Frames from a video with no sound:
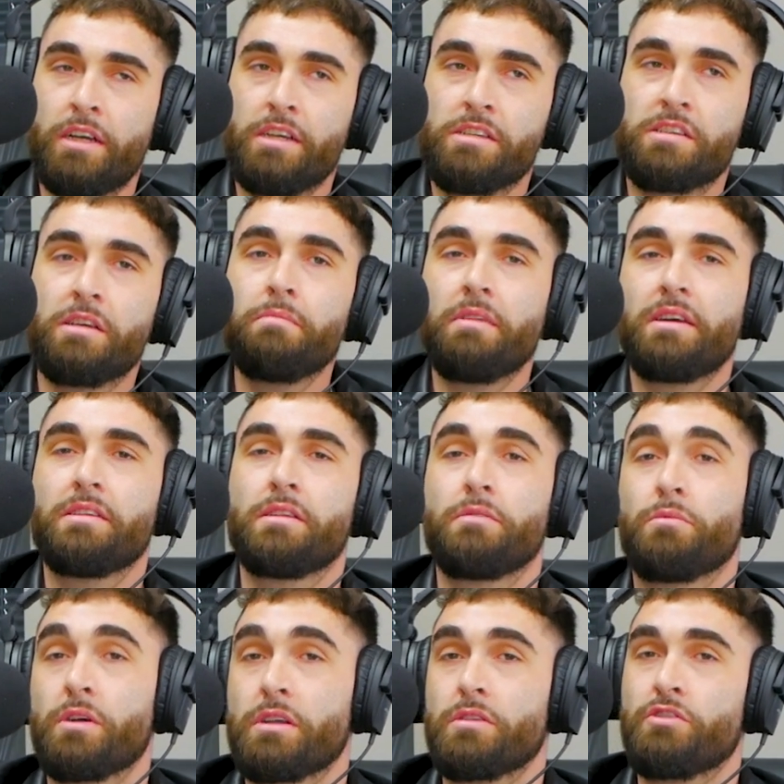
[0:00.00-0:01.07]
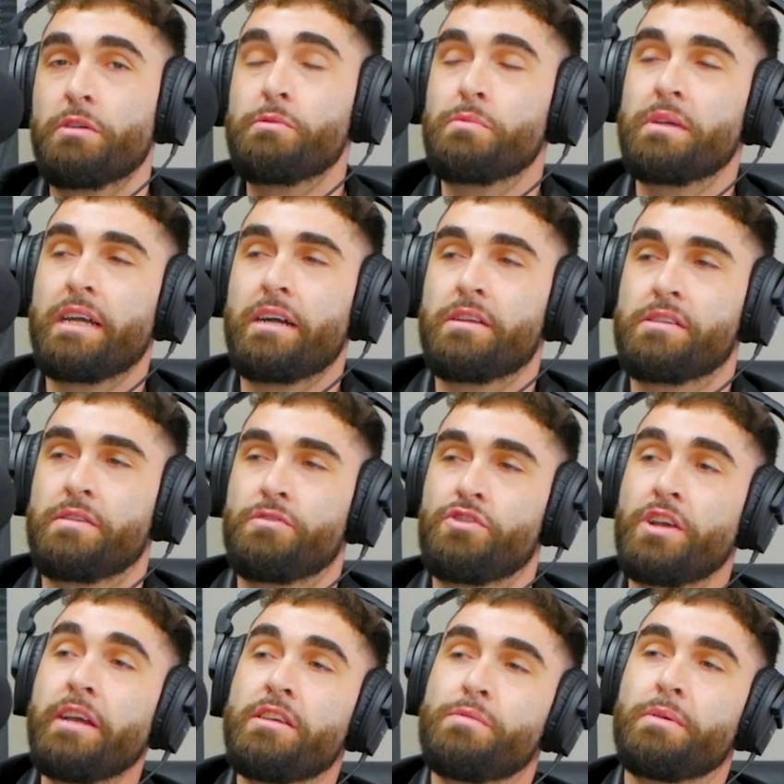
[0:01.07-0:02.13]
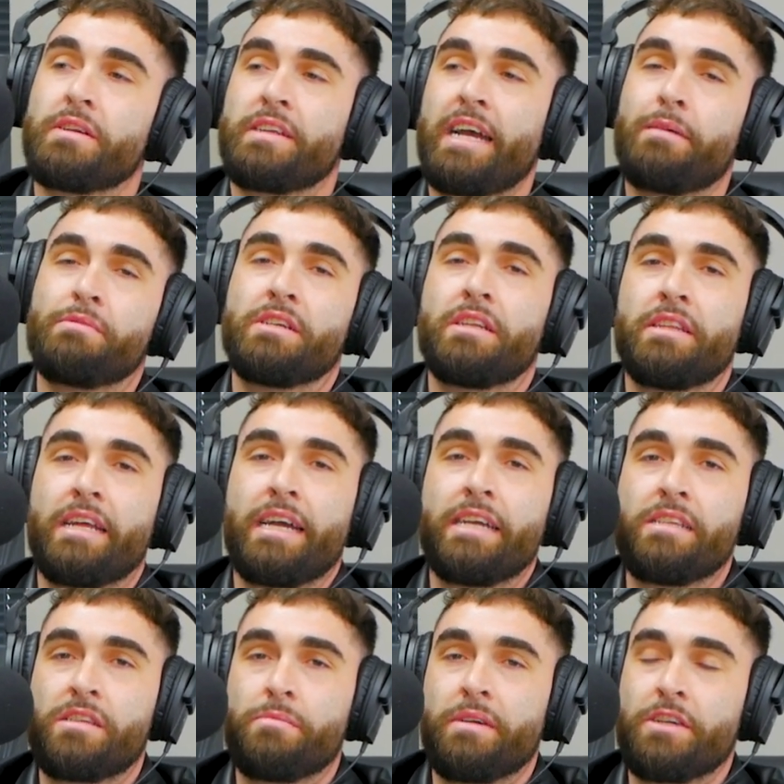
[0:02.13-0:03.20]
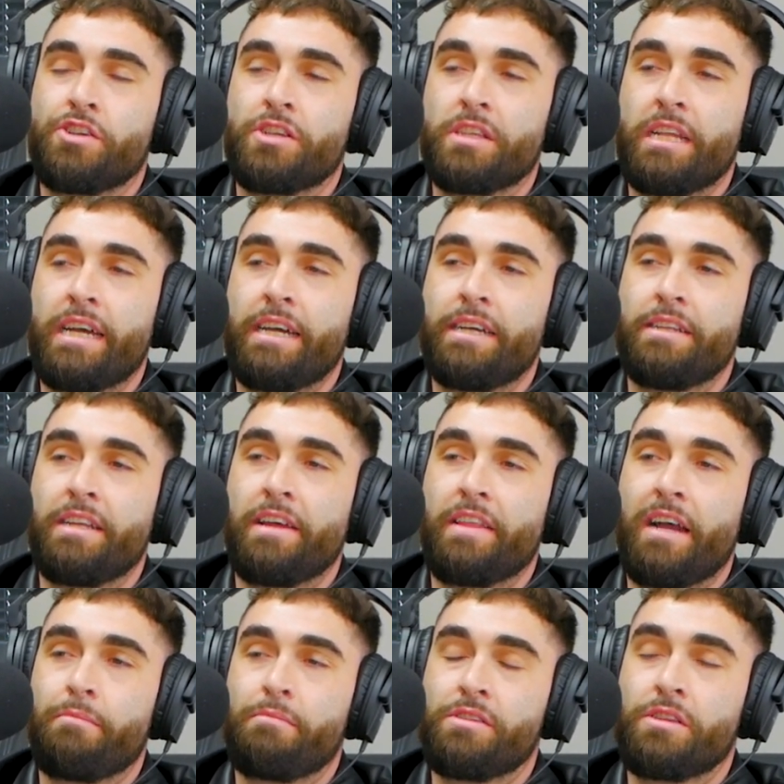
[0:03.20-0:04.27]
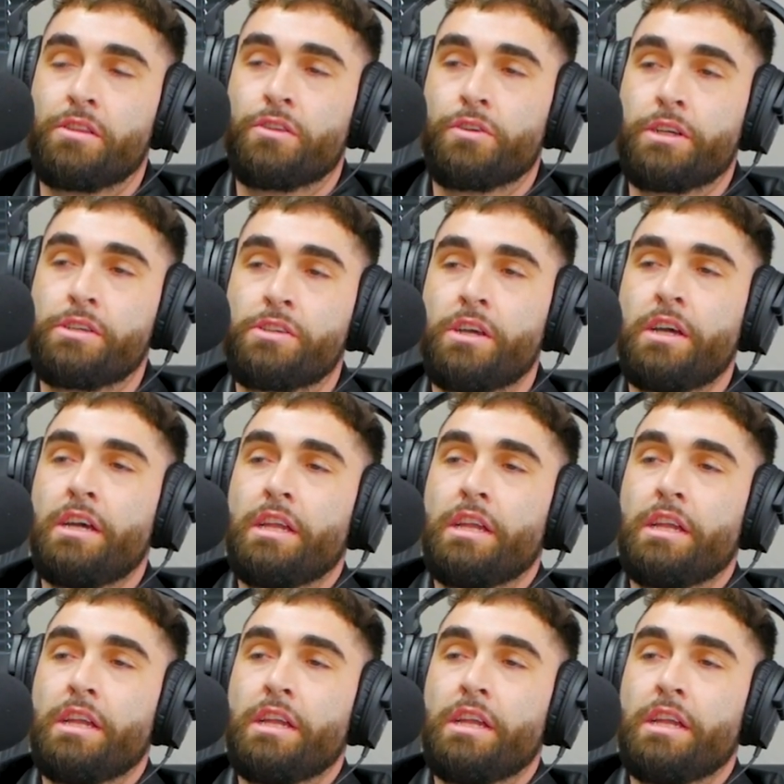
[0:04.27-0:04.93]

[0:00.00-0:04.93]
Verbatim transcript: some what trips me out is if shakespeare taps into that intimation that death happens in threes